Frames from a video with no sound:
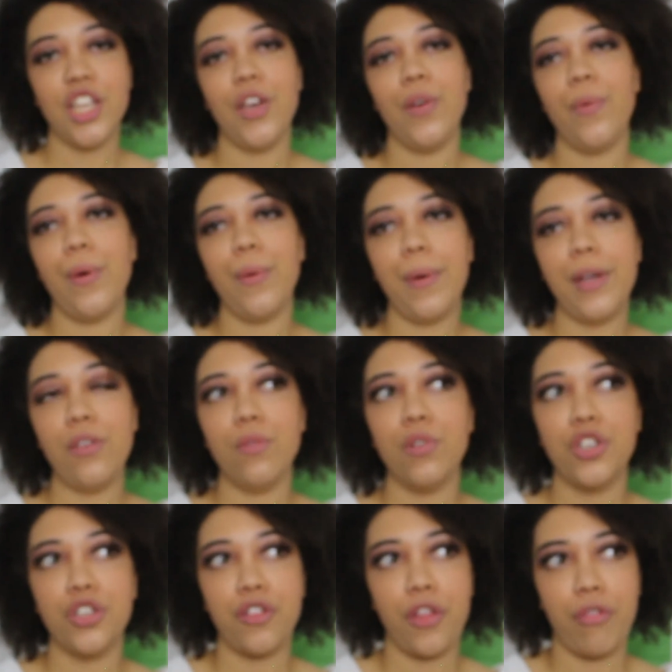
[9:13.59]
So when your
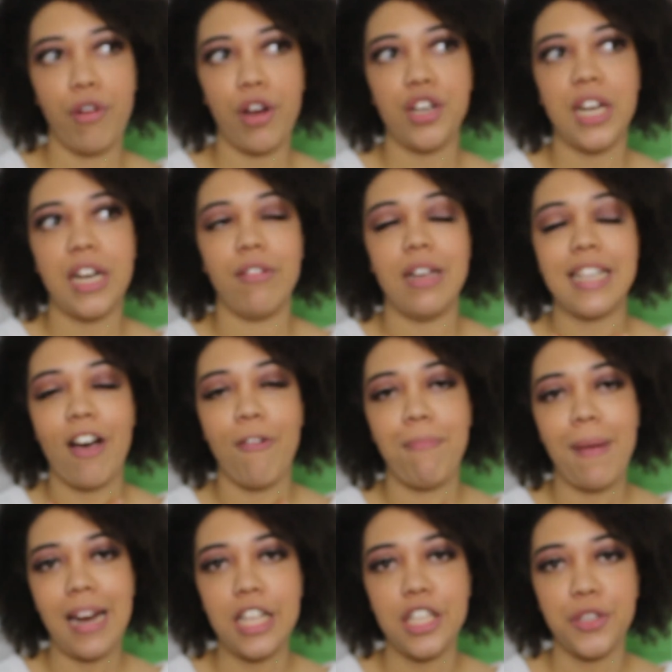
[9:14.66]
throat chakra is out of
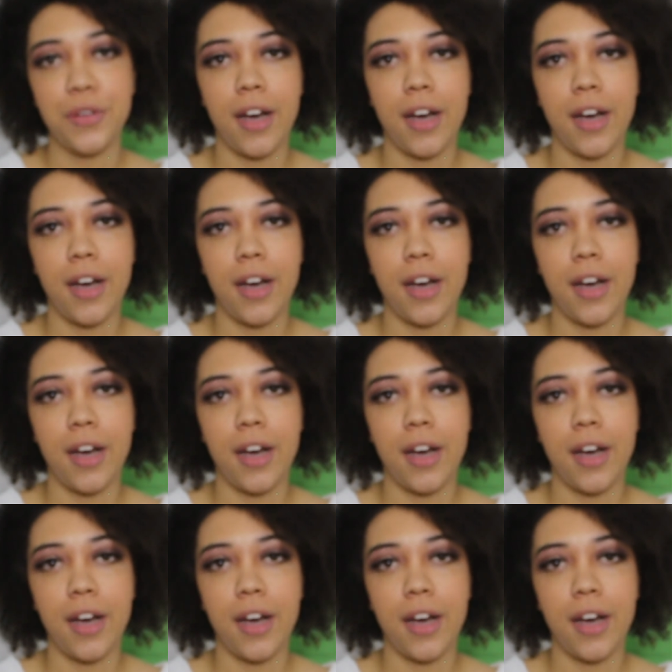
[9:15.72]
balance,